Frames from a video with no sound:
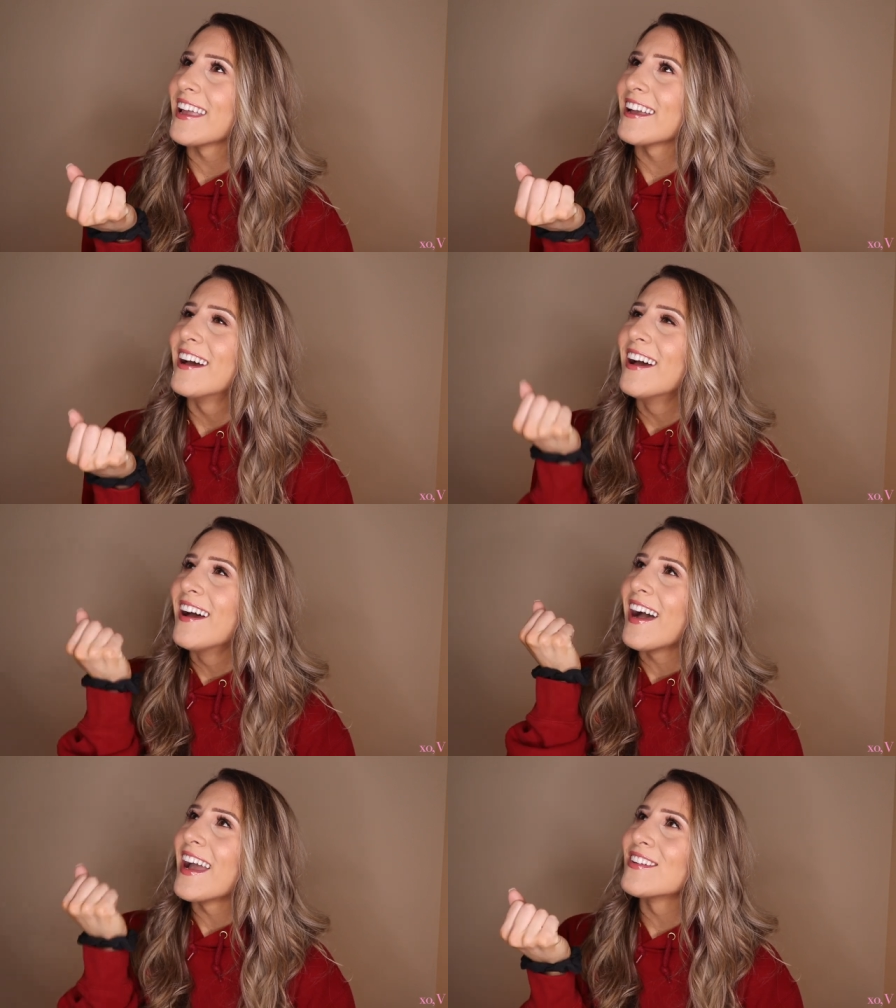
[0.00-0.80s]
like,
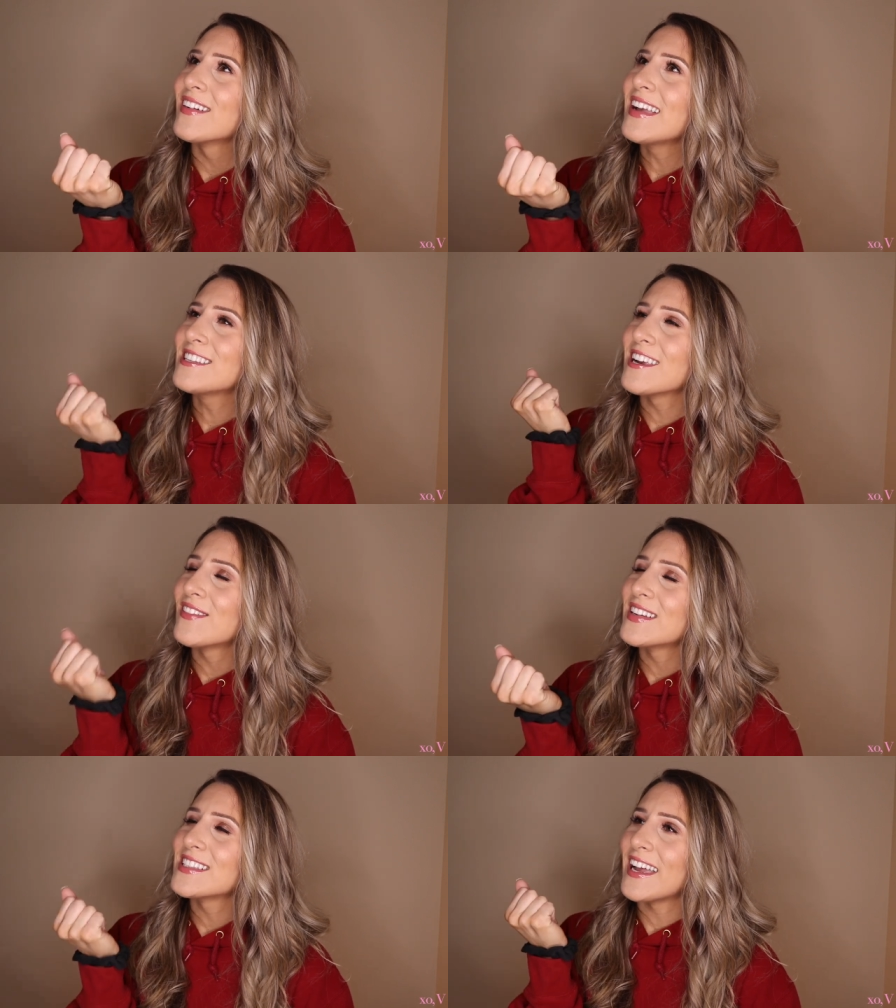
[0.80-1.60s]
I wish it
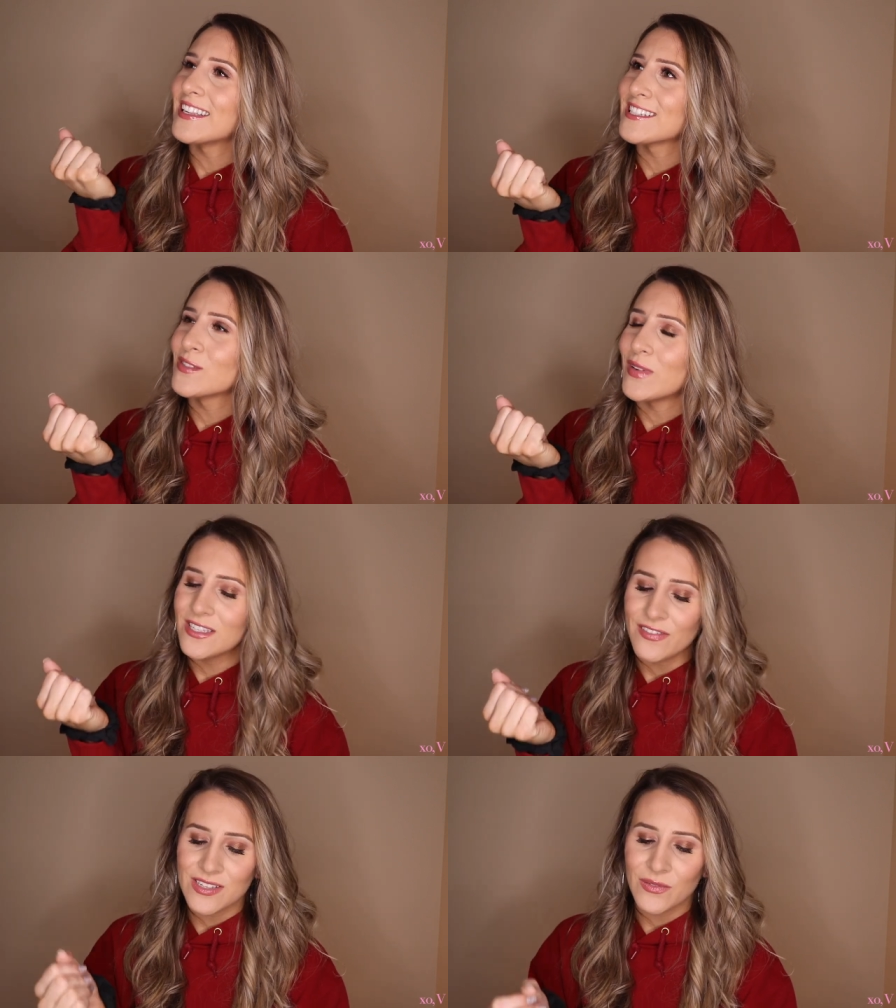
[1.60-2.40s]
wasn't as
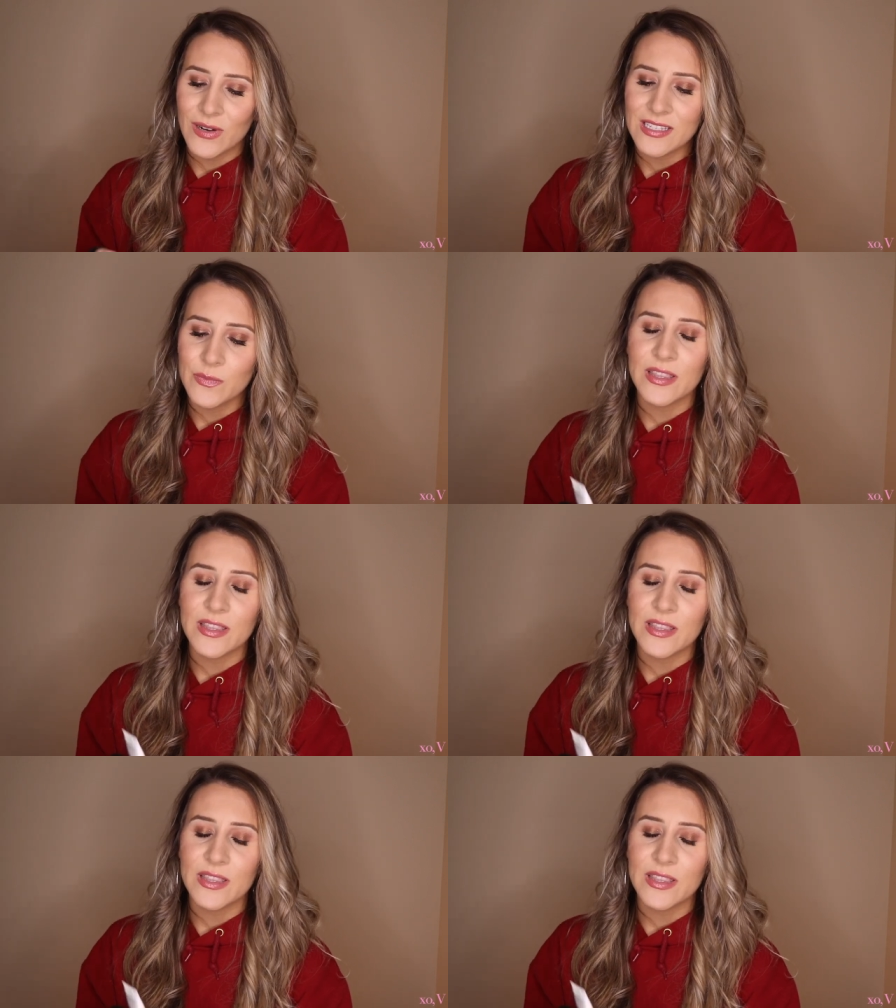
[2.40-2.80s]
expensive as it was,